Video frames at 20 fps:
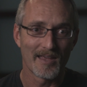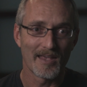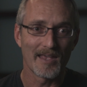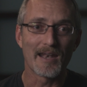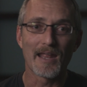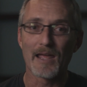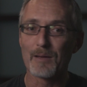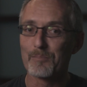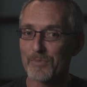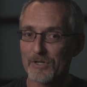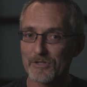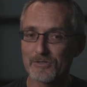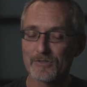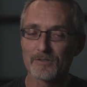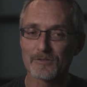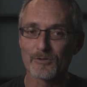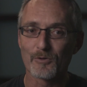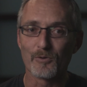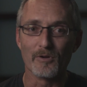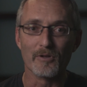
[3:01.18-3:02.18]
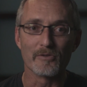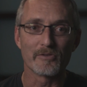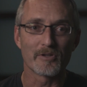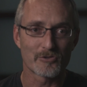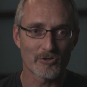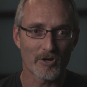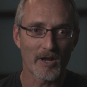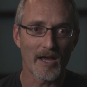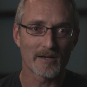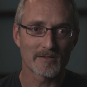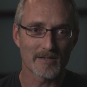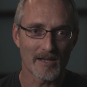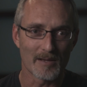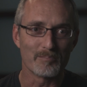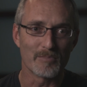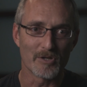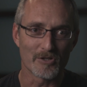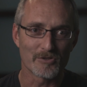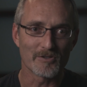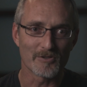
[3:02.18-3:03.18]
And ambitious goals attract
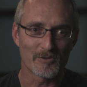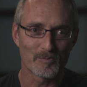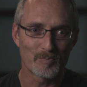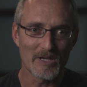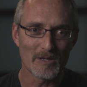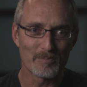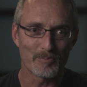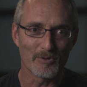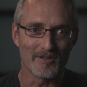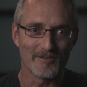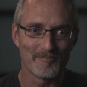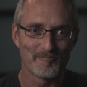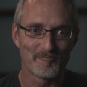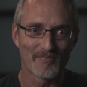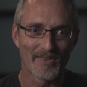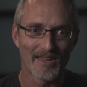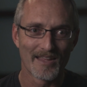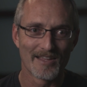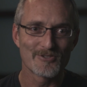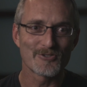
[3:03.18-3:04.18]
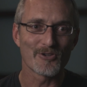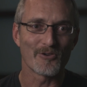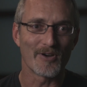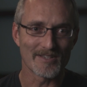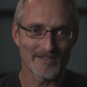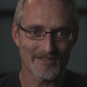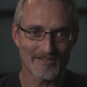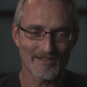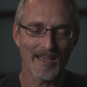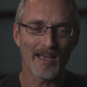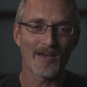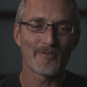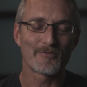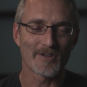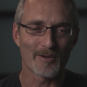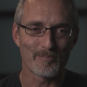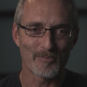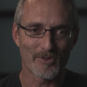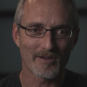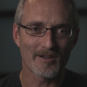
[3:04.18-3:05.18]
ambitious people. So I staffed
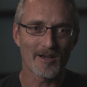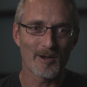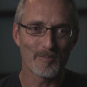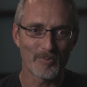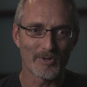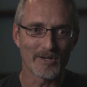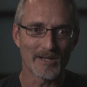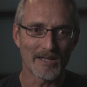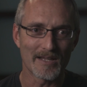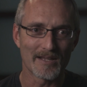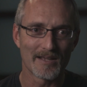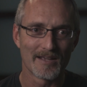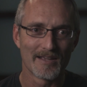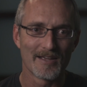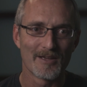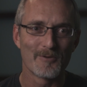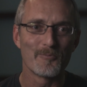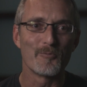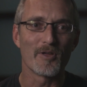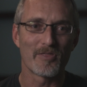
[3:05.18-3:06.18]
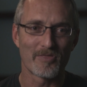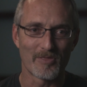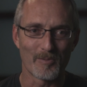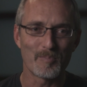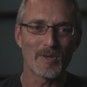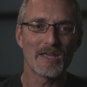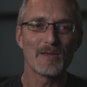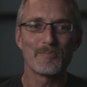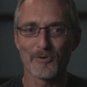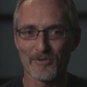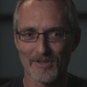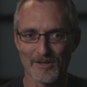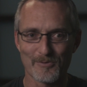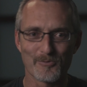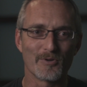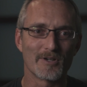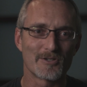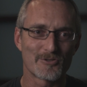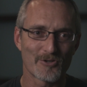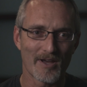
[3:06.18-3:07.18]
up the company with the people that
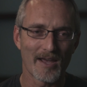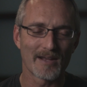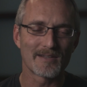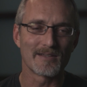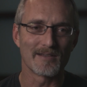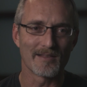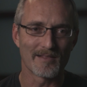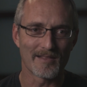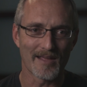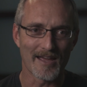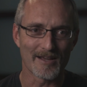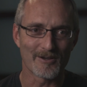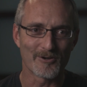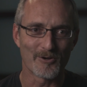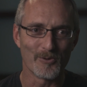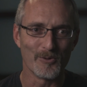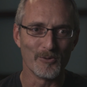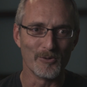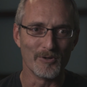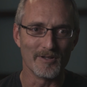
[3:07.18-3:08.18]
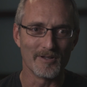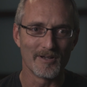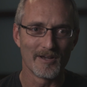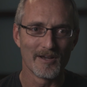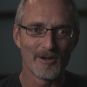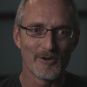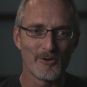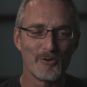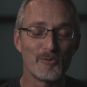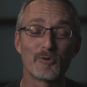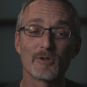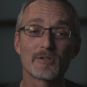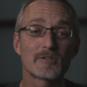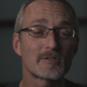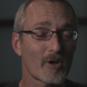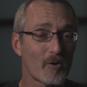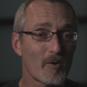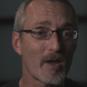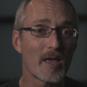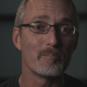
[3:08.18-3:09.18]
were attracted to that goal, who were
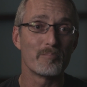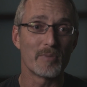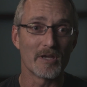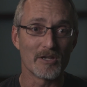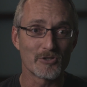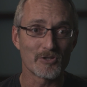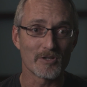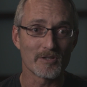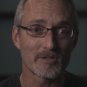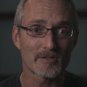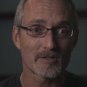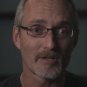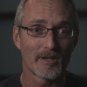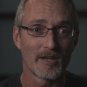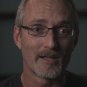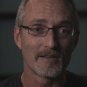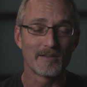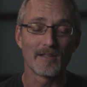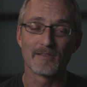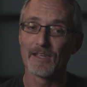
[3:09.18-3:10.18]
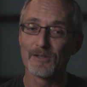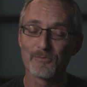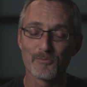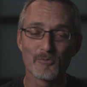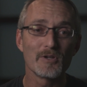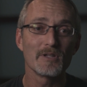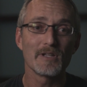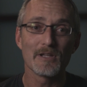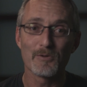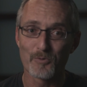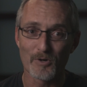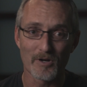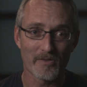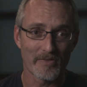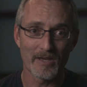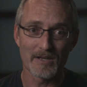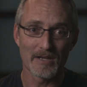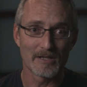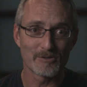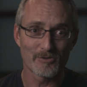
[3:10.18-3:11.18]
so ambitious that they really weren't
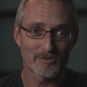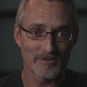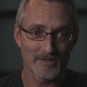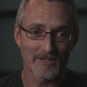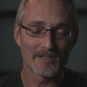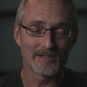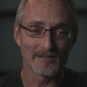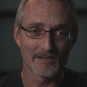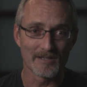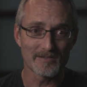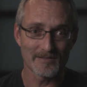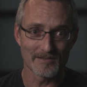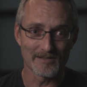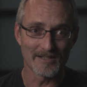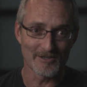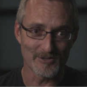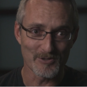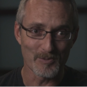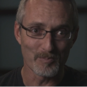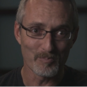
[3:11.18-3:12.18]
that interested in listening to